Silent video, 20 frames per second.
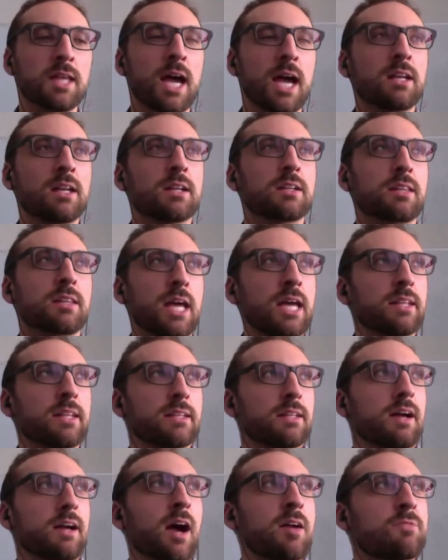
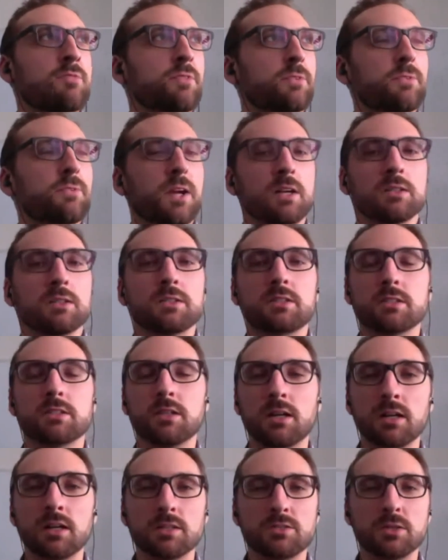that I've
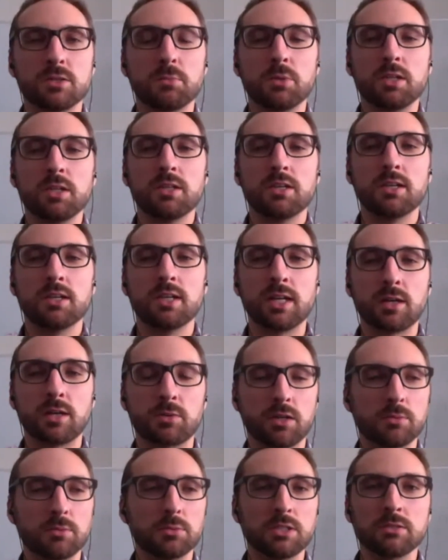found to be an
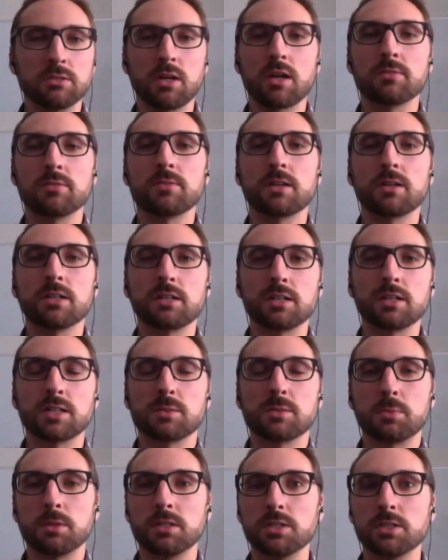incredibly gratifying
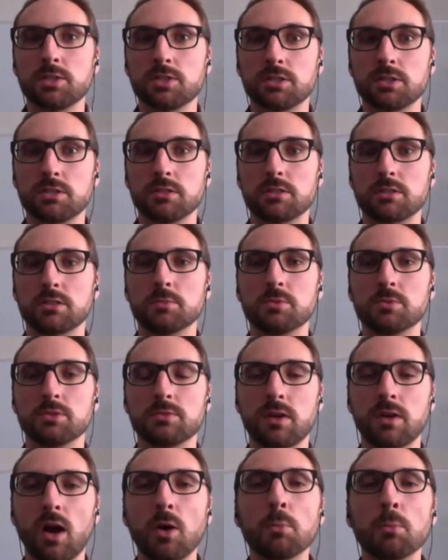experience, just in
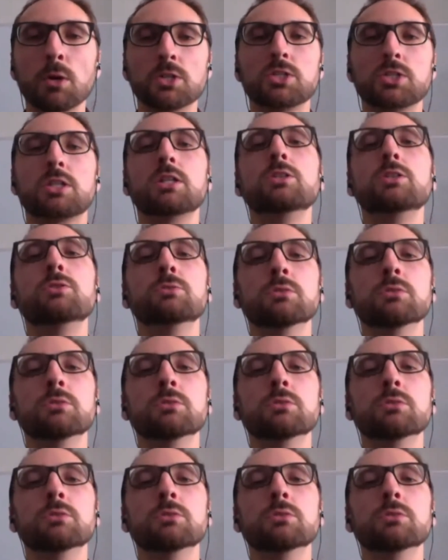terms of how much can you